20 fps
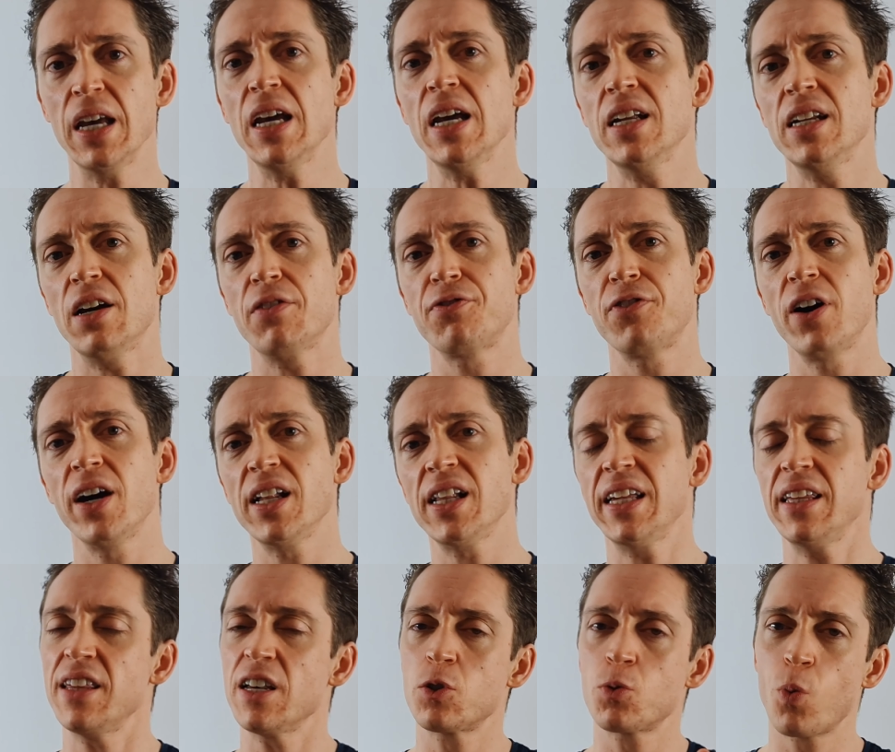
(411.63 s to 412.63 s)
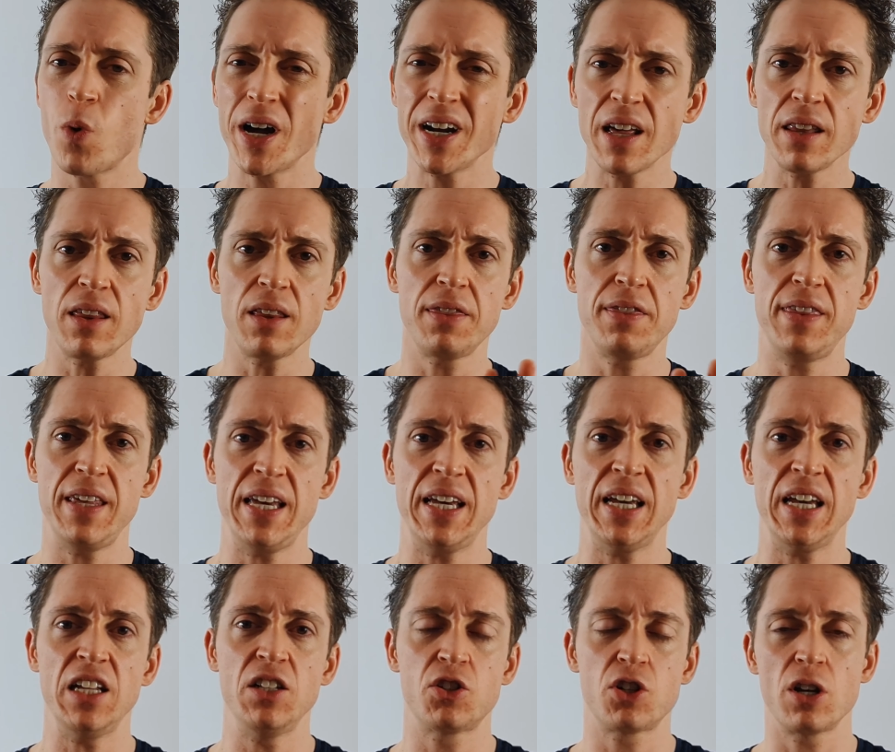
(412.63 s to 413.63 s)
Now finally, there's one other thing
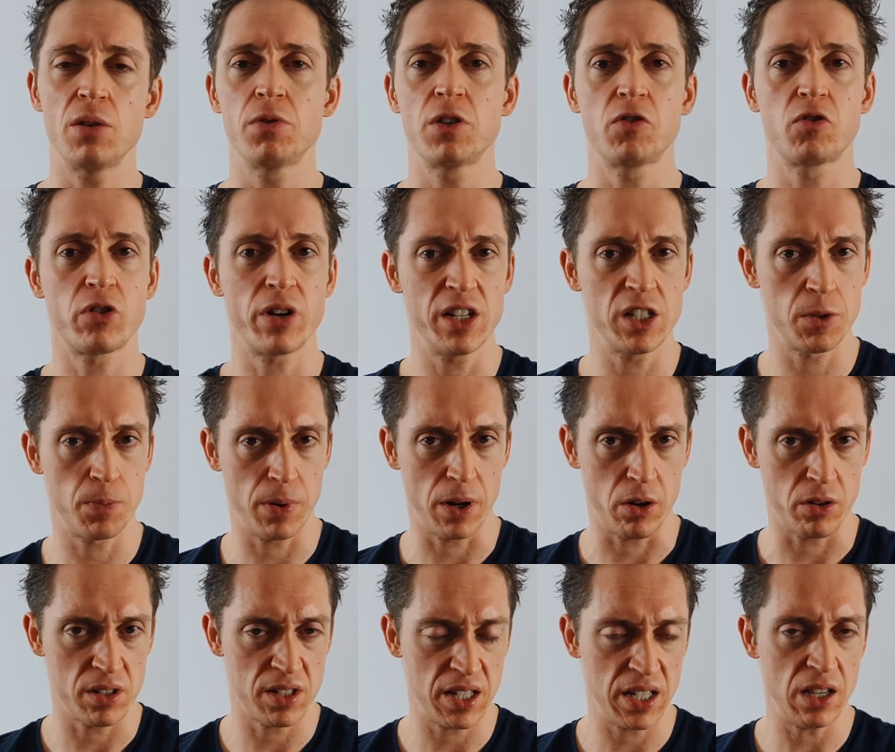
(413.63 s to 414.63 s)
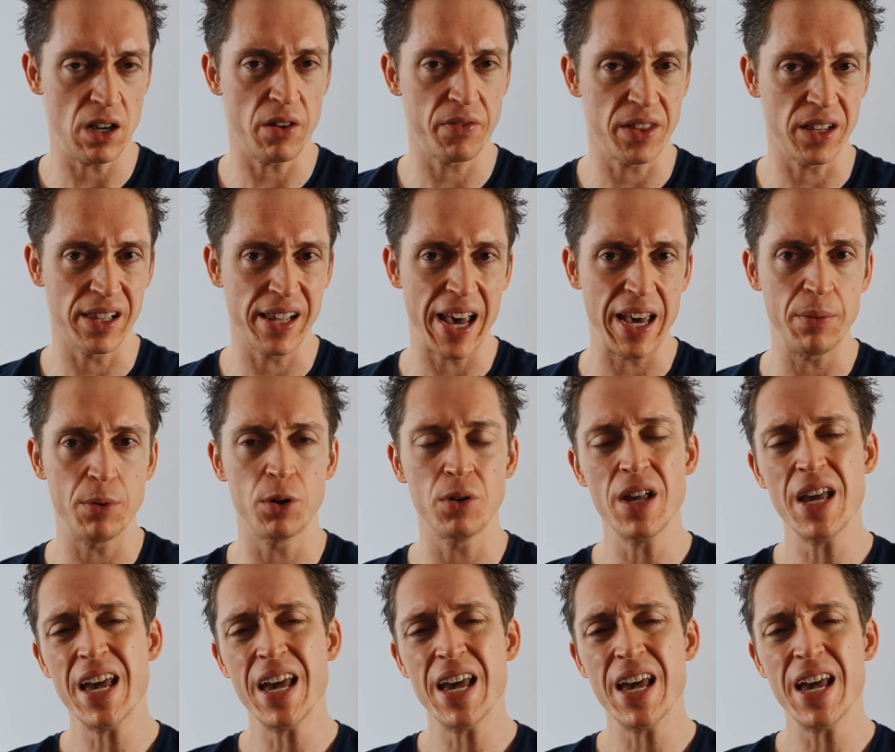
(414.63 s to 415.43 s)
in terms of transparency of the label,